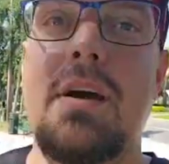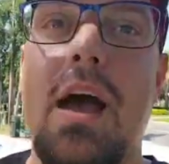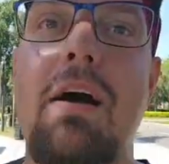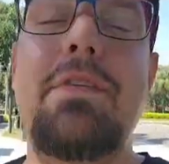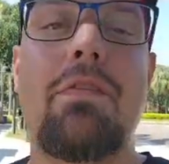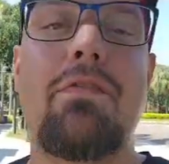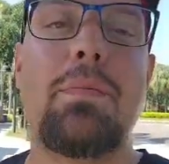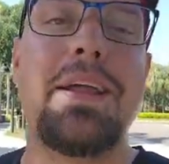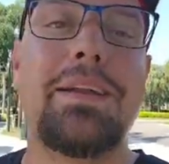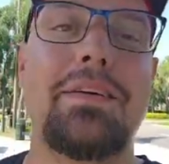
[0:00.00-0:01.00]
I've never
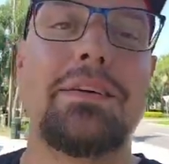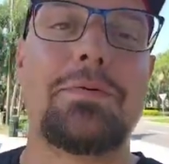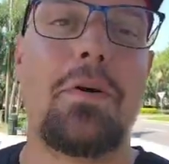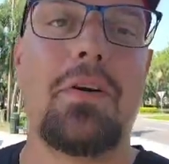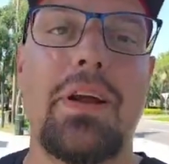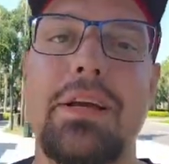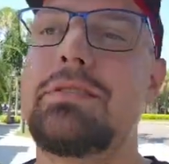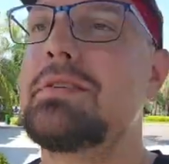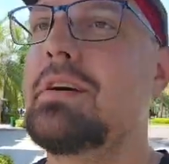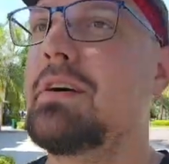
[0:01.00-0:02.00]
been into this
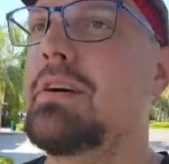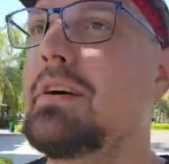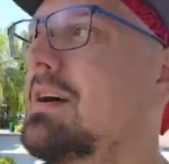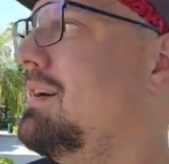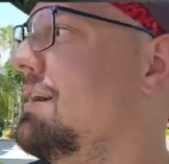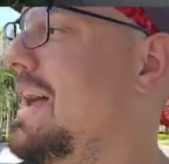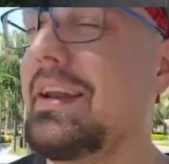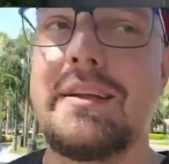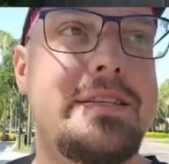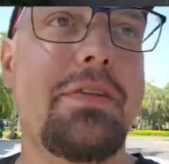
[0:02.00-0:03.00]
Walgreens, and
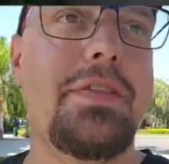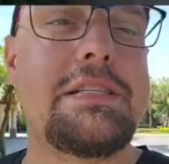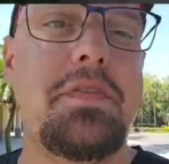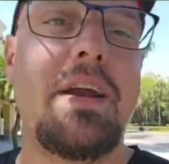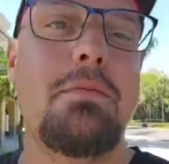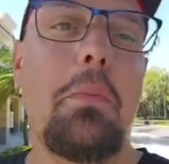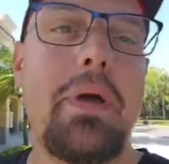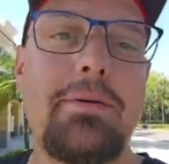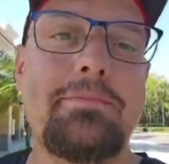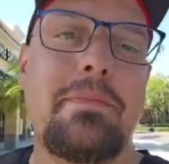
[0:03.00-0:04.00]
until this very
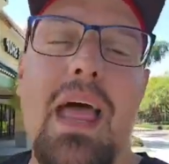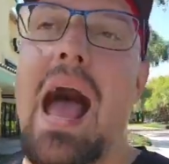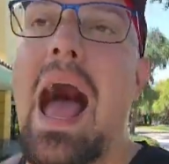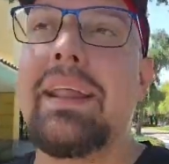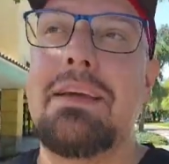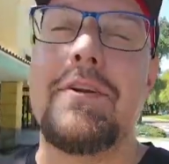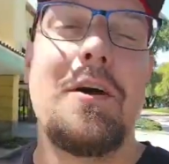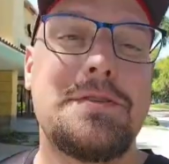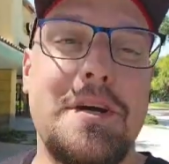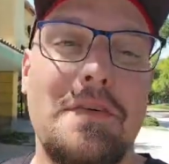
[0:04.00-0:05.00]
moment, I didn't even know
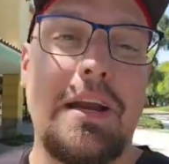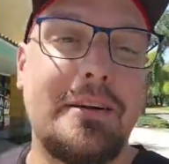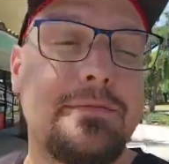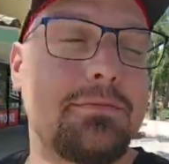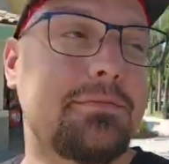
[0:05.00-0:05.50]
it was over here.